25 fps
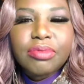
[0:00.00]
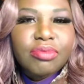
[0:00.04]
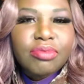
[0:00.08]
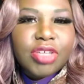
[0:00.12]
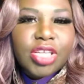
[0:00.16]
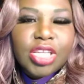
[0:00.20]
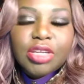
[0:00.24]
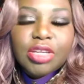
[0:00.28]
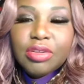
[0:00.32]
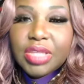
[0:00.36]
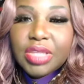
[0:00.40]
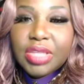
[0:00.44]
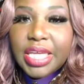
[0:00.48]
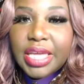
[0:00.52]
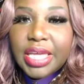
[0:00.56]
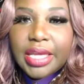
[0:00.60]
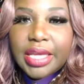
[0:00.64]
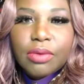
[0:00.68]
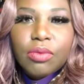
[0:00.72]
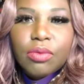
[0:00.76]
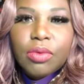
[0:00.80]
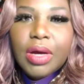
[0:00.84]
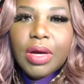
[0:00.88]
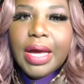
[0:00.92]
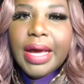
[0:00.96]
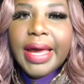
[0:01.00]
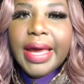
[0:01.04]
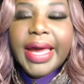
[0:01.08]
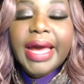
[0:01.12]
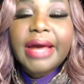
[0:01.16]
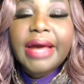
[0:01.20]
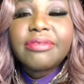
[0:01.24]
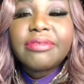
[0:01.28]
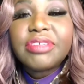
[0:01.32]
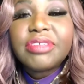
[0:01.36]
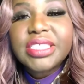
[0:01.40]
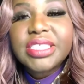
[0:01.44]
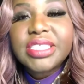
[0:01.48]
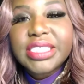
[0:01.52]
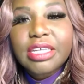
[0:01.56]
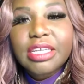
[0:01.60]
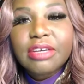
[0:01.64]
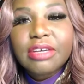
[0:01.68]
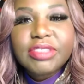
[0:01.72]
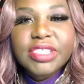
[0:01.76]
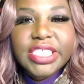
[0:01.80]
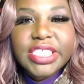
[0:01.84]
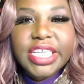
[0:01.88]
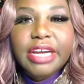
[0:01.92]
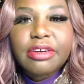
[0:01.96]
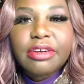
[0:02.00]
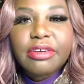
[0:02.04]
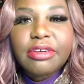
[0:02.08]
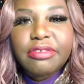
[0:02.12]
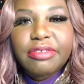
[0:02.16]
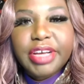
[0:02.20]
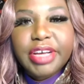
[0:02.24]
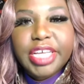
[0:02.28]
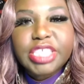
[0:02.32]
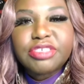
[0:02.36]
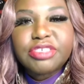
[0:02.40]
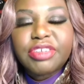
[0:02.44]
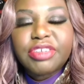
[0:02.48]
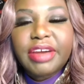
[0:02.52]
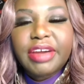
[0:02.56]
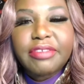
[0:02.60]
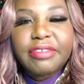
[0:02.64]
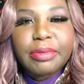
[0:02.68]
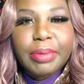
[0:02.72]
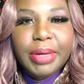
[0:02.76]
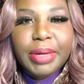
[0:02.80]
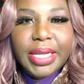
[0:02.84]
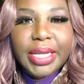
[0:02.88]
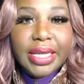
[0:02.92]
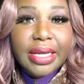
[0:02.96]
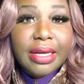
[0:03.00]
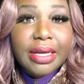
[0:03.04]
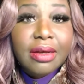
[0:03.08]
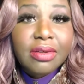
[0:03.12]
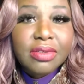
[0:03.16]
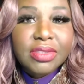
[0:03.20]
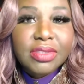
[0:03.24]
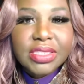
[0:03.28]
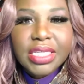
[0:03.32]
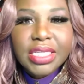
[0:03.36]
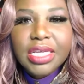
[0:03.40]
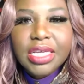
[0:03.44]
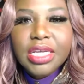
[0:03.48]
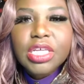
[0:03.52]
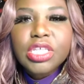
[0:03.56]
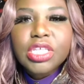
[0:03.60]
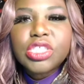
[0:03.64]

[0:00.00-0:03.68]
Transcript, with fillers: you know, thinking, well, I have to self sacrifice for everybody else.